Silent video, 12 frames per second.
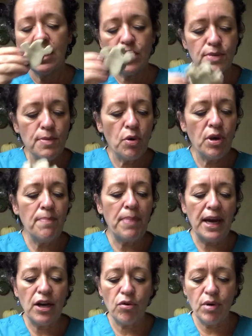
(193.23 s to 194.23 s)
smoky
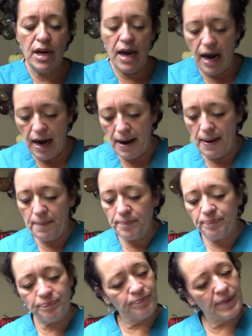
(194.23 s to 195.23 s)
bakery.
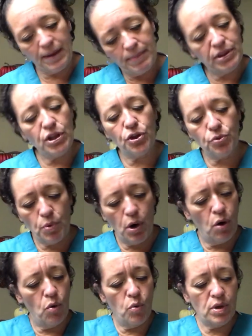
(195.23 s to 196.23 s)
But the
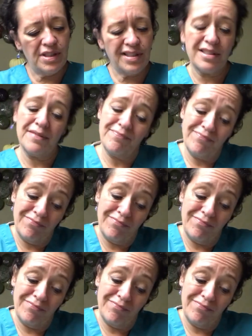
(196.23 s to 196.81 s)
throw was